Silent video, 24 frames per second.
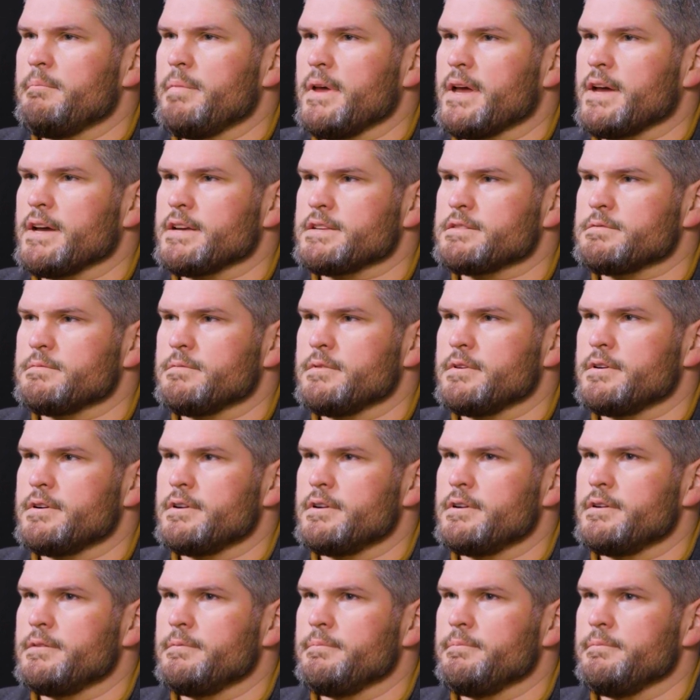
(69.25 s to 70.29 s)
because
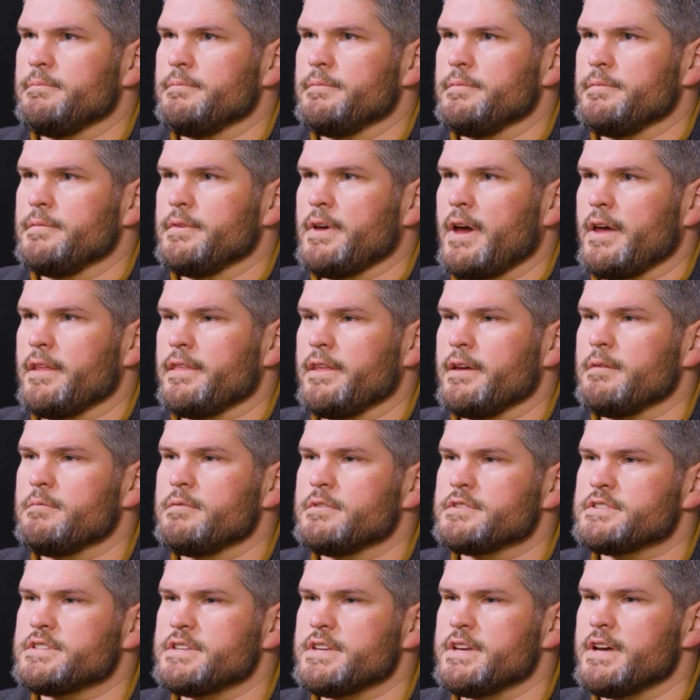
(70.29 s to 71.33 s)
I think
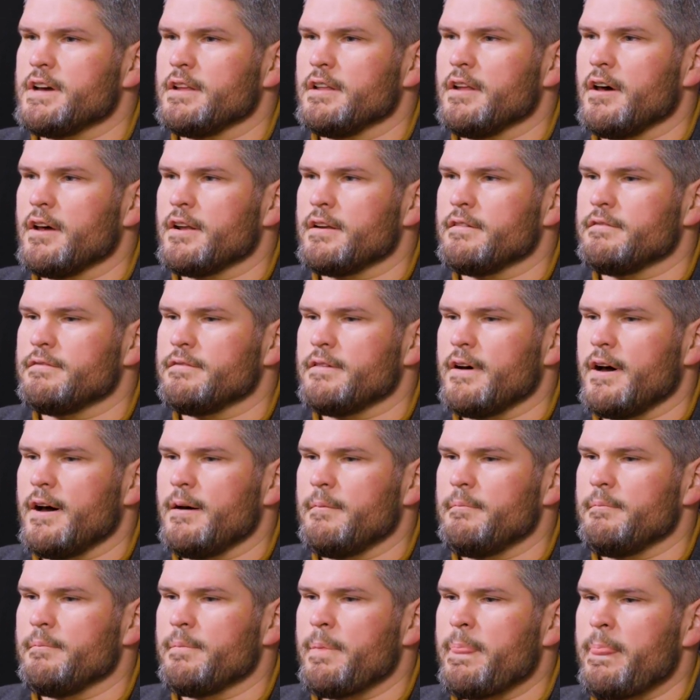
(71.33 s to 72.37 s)
we're seeing a lot
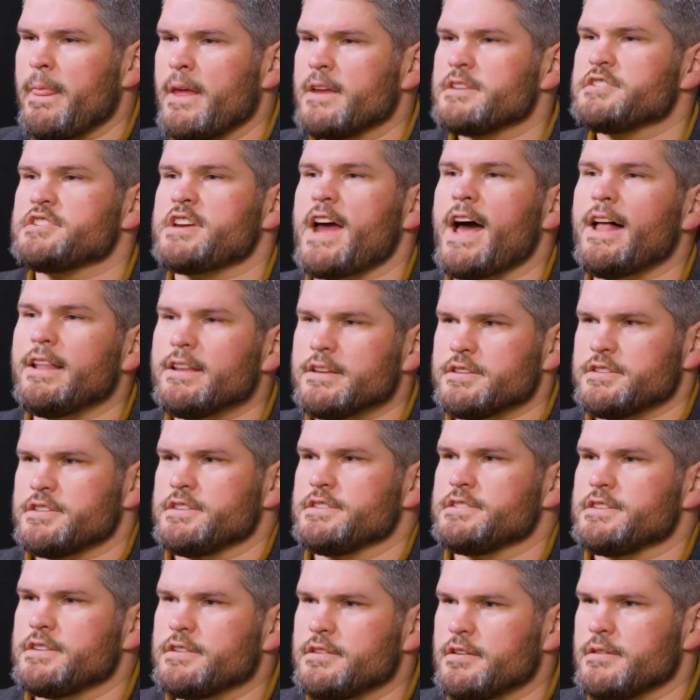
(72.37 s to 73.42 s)
of
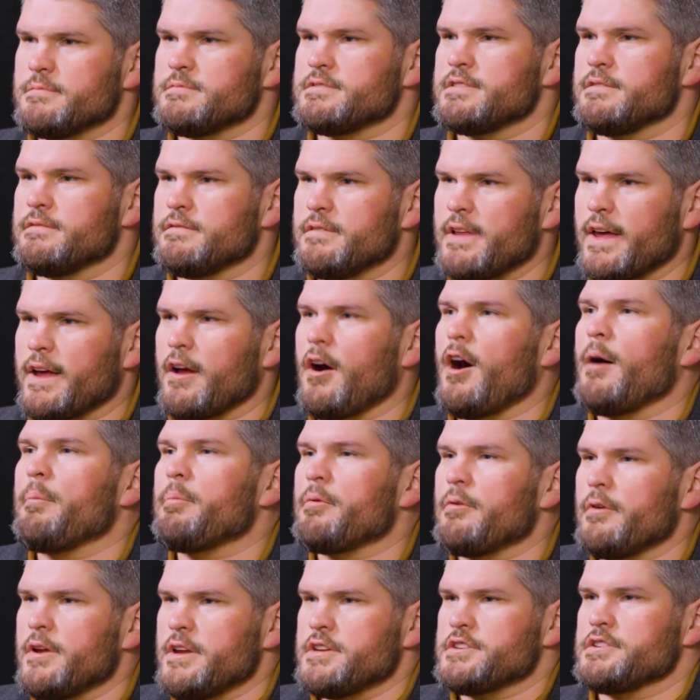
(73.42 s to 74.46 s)
challenges in terms of like
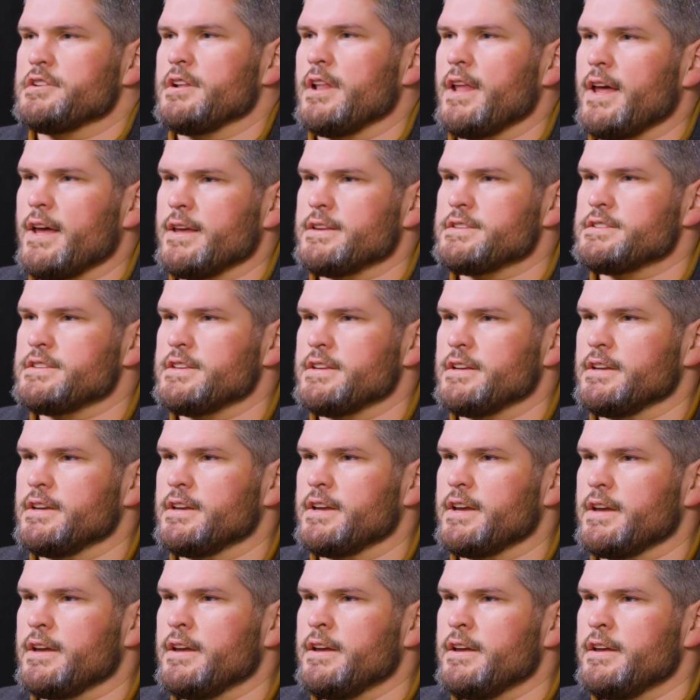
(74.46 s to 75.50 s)
operationalizing,
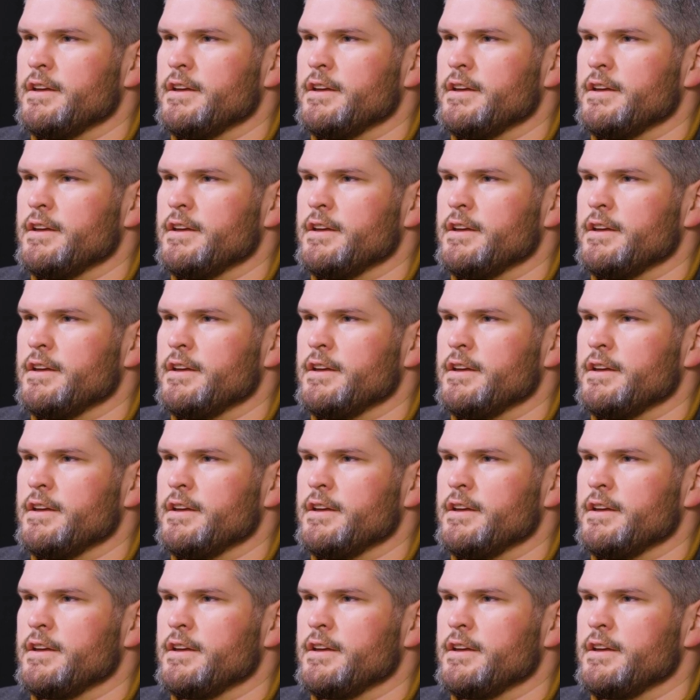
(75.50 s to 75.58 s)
